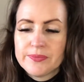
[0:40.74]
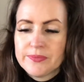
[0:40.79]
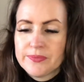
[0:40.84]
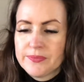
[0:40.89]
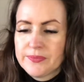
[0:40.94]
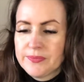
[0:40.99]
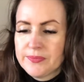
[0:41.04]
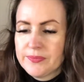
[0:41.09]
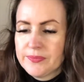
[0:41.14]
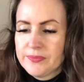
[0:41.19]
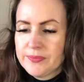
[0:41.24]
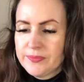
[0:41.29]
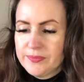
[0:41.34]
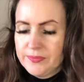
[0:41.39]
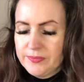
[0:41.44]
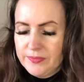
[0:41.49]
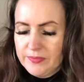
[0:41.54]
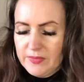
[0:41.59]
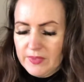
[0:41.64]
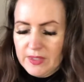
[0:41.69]

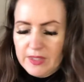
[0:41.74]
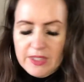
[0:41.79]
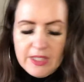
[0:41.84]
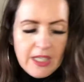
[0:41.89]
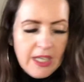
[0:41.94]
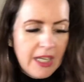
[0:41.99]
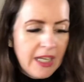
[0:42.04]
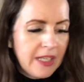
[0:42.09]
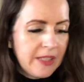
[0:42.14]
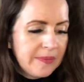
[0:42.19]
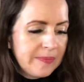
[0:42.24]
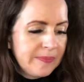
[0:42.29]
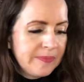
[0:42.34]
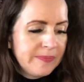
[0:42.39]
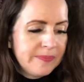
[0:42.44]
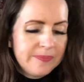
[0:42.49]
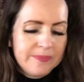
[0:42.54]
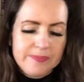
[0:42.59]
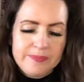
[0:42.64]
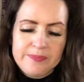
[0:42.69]
Okay.
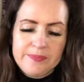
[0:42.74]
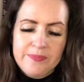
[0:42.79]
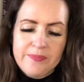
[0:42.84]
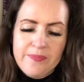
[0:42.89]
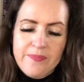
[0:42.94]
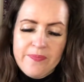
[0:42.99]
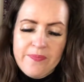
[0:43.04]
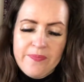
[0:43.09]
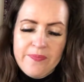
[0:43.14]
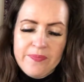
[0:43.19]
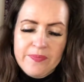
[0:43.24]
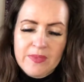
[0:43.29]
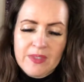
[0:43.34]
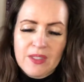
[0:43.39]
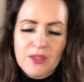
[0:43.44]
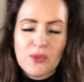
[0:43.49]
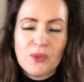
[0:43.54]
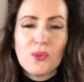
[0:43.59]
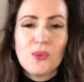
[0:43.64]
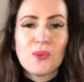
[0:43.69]

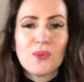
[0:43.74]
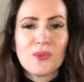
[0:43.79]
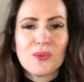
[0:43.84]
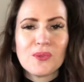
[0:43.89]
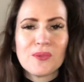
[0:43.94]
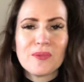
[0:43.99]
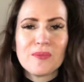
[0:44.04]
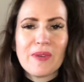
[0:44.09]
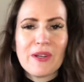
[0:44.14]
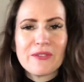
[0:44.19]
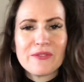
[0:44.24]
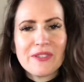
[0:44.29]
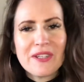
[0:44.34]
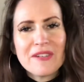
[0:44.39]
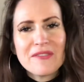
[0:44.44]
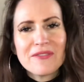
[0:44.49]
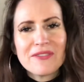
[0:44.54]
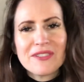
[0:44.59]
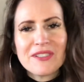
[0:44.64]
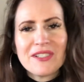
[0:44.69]
Ooh, my
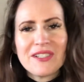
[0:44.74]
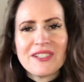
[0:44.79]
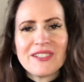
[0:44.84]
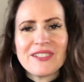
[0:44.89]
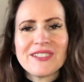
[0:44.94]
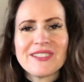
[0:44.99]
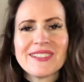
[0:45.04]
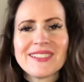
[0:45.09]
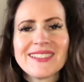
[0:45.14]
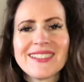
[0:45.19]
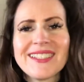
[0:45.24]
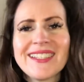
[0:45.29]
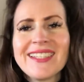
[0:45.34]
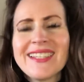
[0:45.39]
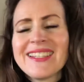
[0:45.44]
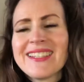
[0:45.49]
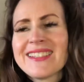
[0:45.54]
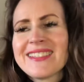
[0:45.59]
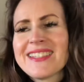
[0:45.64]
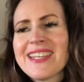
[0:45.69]
favourite card.
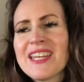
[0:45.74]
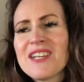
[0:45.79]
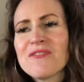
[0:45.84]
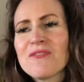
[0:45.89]
Ten of